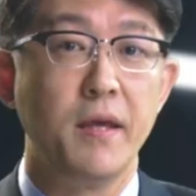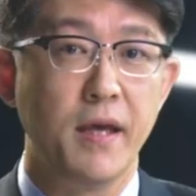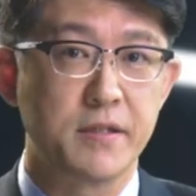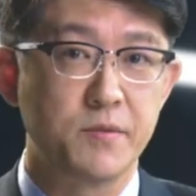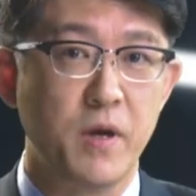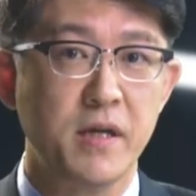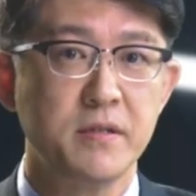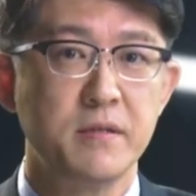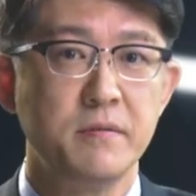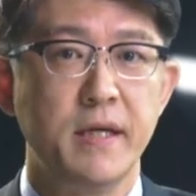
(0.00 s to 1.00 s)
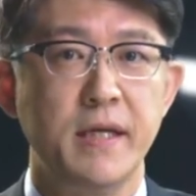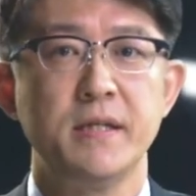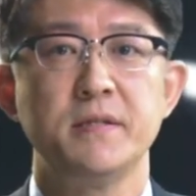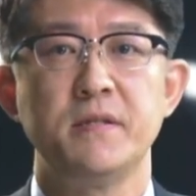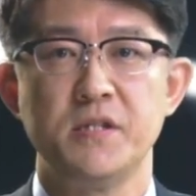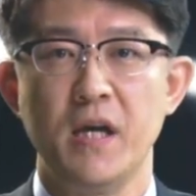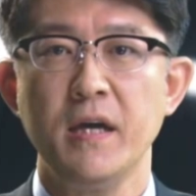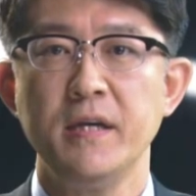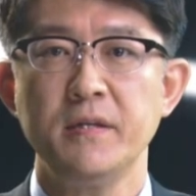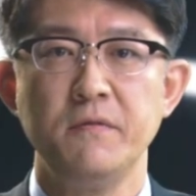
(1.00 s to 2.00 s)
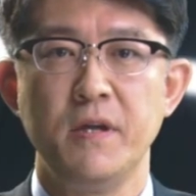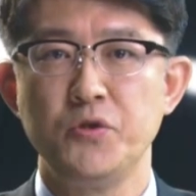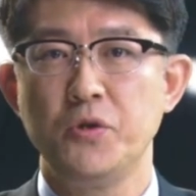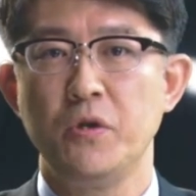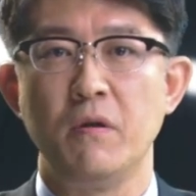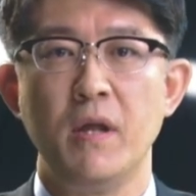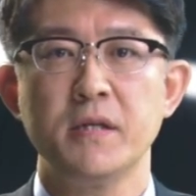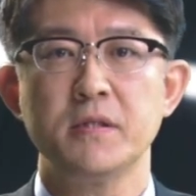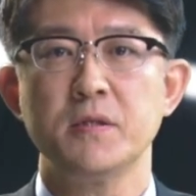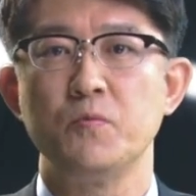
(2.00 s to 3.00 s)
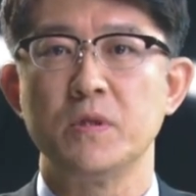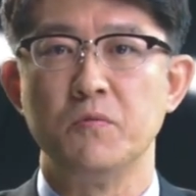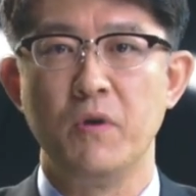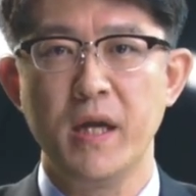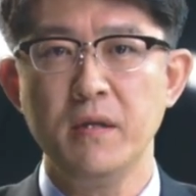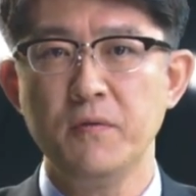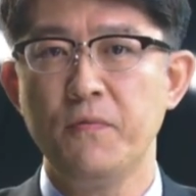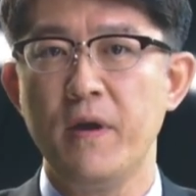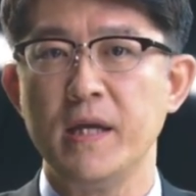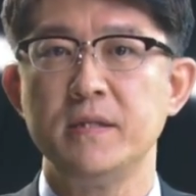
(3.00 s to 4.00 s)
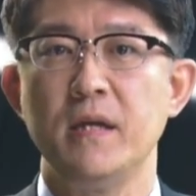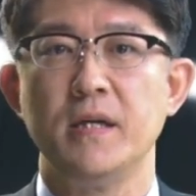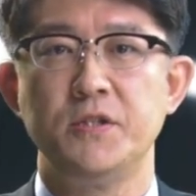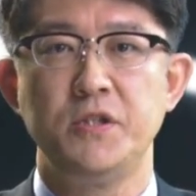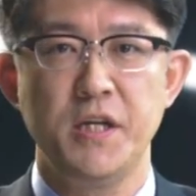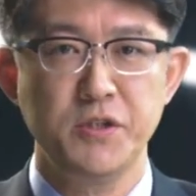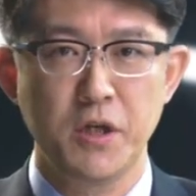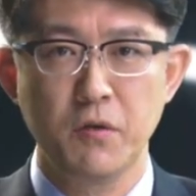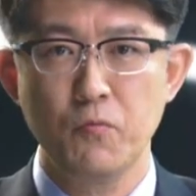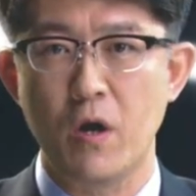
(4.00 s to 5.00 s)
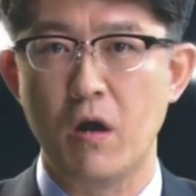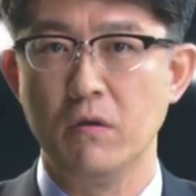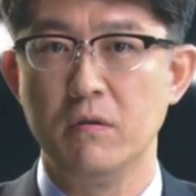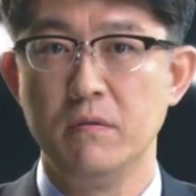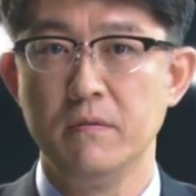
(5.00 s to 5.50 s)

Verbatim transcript: He expressed his desire to ensure Lexus was ready to face a changing world